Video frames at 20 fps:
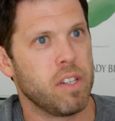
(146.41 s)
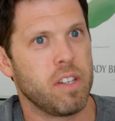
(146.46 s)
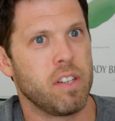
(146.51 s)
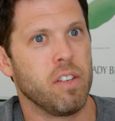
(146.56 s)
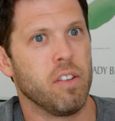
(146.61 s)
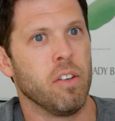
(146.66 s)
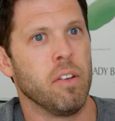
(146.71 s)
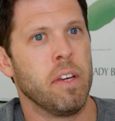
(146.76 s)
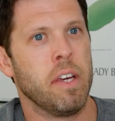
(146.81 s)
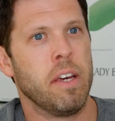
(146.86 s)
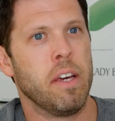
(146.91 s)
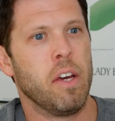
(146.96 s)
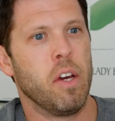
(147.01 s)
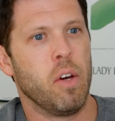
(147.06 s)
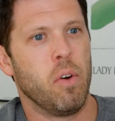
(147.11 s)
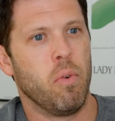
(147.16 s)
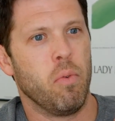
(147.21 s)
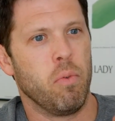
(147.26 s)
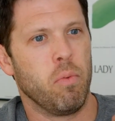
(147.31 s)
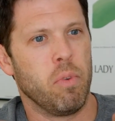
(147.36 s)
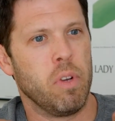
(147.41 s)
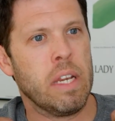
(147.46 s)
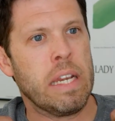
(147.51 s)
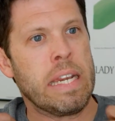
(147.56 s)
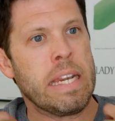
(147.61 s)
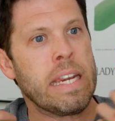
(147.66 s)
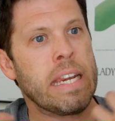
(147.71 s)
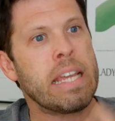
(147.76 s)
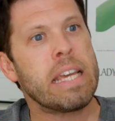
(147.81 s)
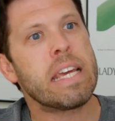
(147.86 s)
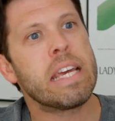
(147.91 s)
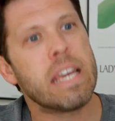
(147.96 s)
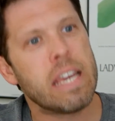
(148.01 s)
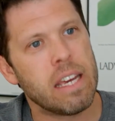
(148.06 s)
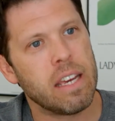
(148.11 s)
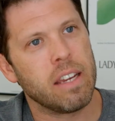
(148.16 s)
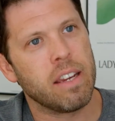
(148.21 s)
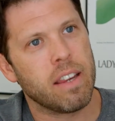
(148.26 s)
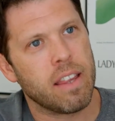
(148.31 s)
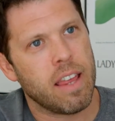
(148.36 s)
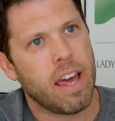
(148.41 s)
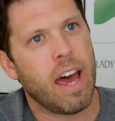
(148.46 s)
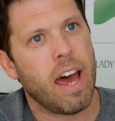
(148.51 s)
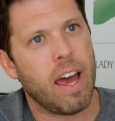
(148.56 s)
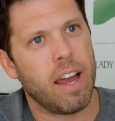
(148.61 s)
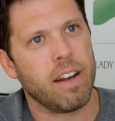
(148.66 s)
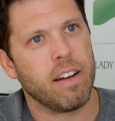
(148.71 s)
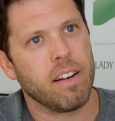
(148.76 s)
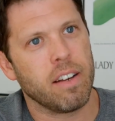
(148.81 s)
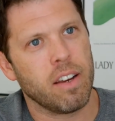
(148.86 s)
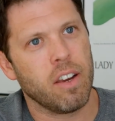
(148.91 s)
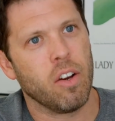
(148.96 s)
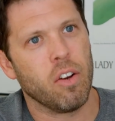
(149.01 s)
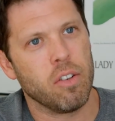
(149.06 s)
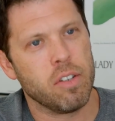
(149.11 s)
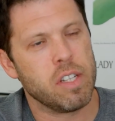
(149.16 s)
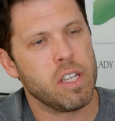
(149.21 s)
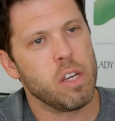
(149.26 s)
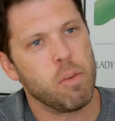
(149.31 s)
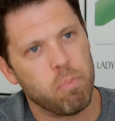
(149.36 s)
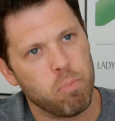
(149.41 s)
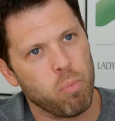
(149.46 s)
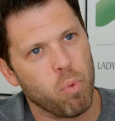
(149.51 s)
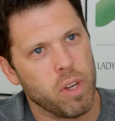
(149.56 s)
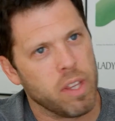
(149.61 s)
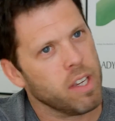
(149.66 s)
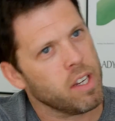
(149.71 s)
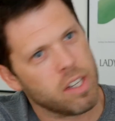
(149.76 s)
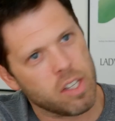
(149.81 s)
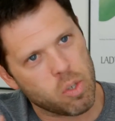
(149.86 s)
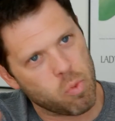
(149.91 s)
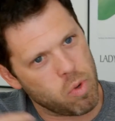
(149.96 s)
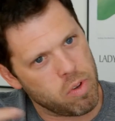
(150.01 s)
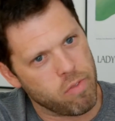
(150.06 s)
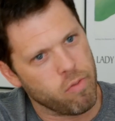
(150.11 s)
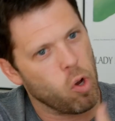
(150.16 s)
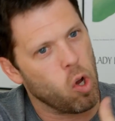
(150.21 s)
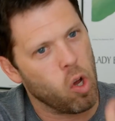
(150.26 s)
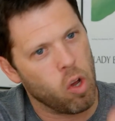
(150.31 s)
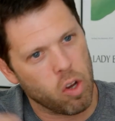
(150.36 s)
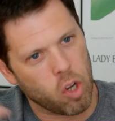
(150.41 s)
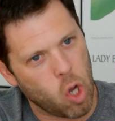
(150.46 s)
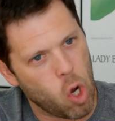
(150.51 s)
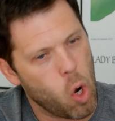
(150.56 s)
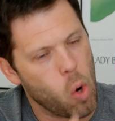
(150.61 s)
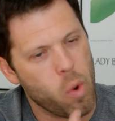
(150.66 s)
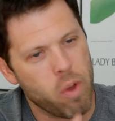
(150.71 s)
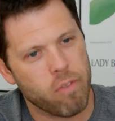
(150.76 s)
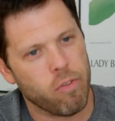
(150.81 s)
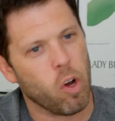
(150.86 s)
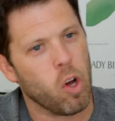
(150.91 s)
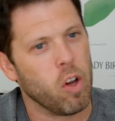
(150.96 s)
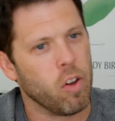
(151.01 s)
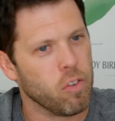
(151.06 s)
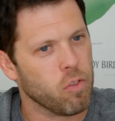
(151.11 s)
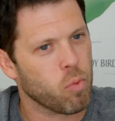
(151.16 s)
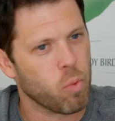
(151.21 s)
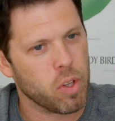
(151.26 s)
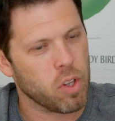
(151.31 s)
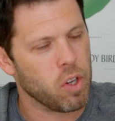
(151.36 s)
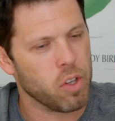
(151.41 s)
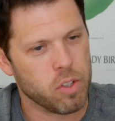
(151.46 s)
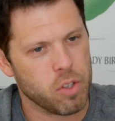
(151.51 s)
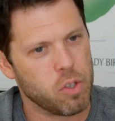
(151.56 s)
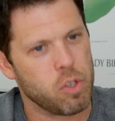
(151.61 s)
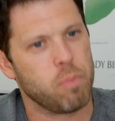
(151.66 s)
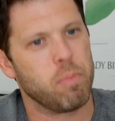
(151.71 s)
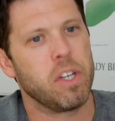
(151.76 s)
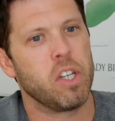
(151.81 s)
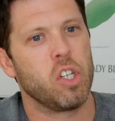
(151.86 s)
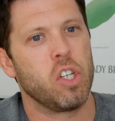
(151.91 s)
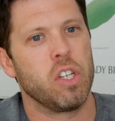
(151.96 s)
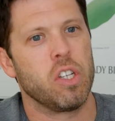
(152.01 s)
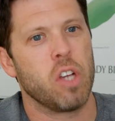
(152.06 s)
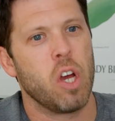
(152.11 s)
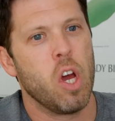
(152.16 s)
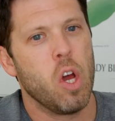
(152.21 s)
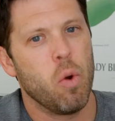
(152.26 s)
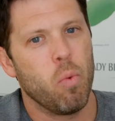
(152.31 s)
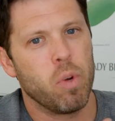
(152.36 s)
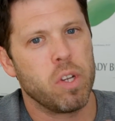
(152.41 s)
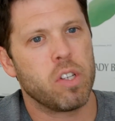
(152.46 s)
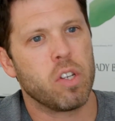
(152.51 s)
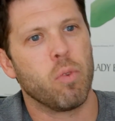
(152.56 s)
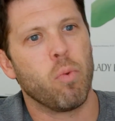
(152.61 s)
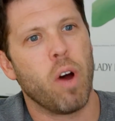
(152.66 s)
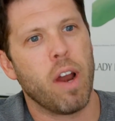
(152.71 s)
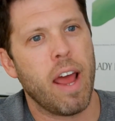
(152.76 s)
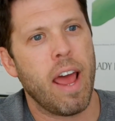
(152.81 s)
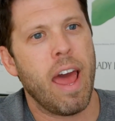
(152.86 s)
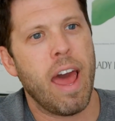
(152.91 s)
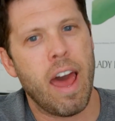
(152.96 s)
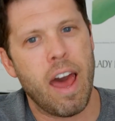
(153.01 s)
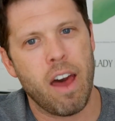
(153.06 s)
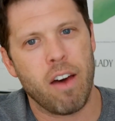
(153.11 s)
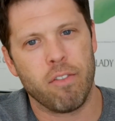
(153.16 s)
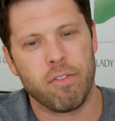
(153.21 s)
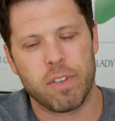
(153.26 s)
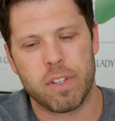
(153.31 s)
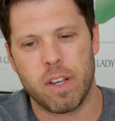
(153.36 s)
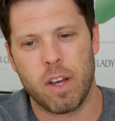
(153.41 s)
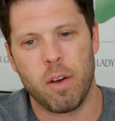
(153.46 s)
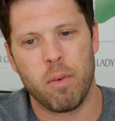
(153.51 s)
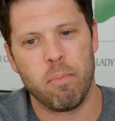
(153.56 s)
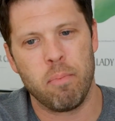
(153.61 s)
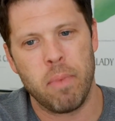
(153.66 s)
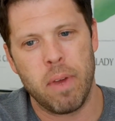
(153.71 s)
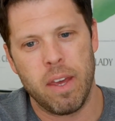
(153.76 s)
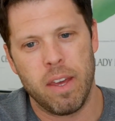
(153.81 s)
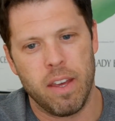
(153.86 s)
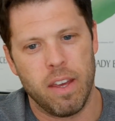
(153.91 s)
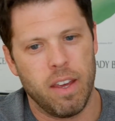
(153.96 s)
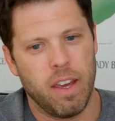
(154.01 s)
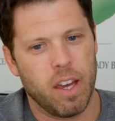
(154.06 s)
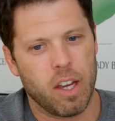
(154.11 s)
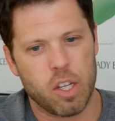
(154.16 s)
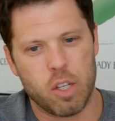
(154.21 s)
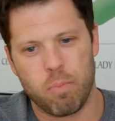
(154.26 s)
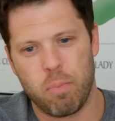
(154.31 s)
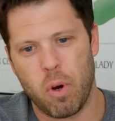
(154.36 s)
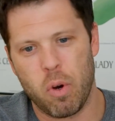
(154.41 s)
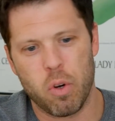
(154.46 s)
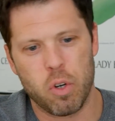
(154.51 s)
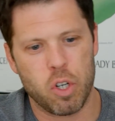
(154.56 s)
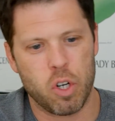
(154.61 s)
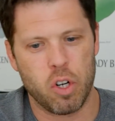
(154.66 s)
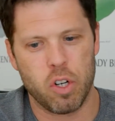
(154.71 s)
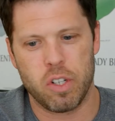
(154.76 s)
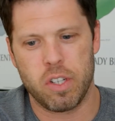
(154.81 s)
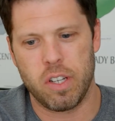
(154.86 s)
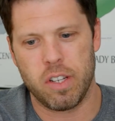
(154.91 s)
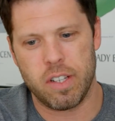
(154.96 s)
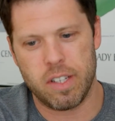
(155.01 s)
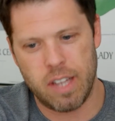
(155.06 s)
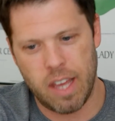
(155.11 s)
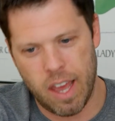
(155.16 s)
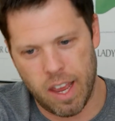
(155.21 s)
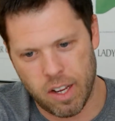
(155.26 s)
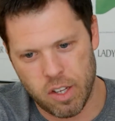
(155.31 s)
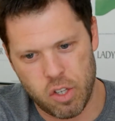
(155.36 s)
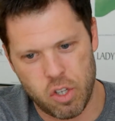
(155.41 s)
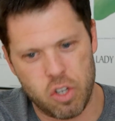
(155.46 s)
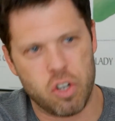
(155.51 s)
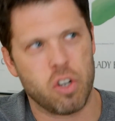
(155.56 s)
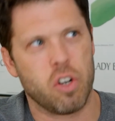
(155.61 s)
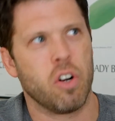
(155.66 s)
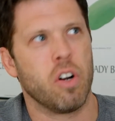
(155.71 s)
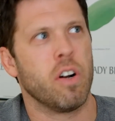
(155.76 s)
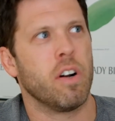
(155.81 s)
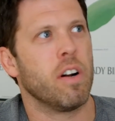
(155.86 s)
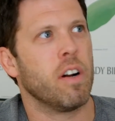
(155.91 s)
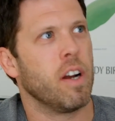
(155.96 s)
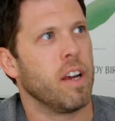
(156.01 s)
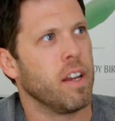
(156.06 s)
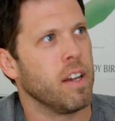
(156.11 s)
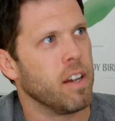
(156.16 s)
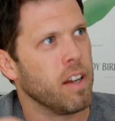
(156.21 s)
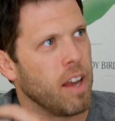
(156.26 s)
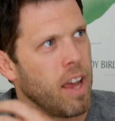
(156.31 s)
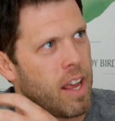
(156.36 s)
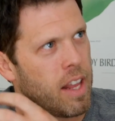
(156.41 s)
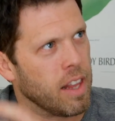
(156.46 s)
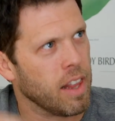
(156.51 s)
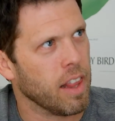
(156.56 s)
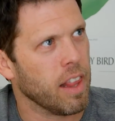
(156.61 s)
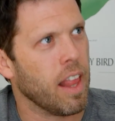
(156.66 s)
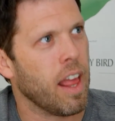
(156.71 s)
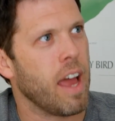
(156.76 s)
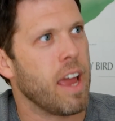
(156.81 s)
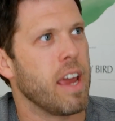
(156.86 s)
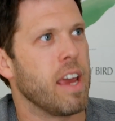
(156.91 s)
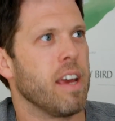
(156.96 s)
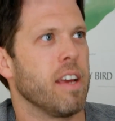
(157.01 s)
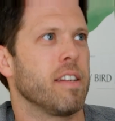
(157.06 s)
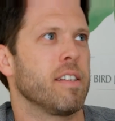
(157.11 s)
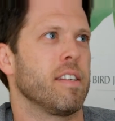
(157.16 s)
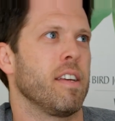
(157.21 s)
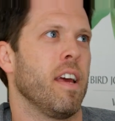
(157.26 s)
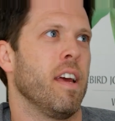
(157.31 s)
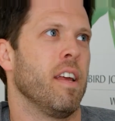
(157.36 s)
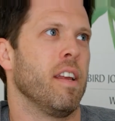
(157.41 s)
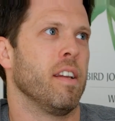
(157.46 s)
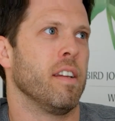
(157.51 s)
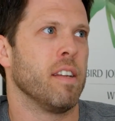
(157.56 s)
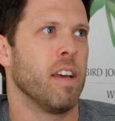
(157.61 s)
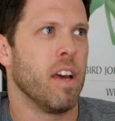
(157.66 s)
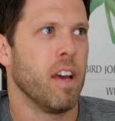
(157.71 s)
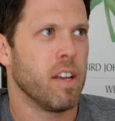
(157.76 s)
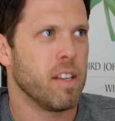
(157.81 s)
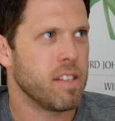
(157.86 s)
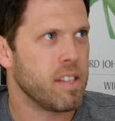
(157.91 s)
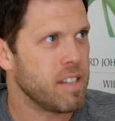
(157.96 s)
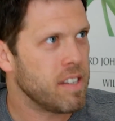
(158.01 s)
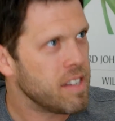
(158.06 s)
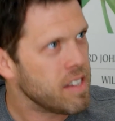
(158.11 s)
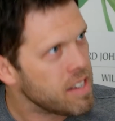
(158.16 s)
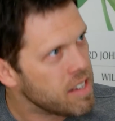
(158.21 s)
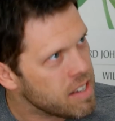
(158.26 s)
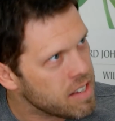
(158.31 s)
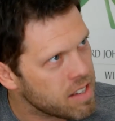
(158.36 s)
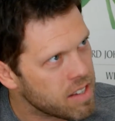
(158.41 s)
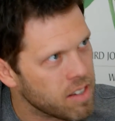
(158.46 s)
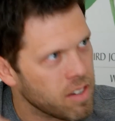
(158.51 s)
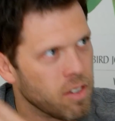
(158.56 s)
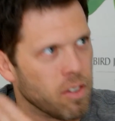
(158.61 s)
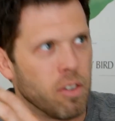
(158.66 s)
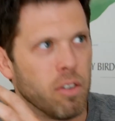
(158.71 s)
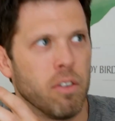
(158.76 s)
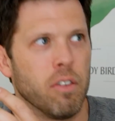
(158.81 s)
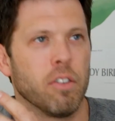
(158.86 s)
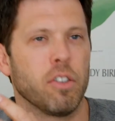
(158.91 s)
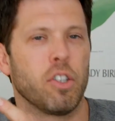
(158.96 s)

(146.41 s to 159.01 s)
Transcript: still need that, deep within us. We've all co-evolved with all those species. We still want to have some exposure to texture and light and seasonal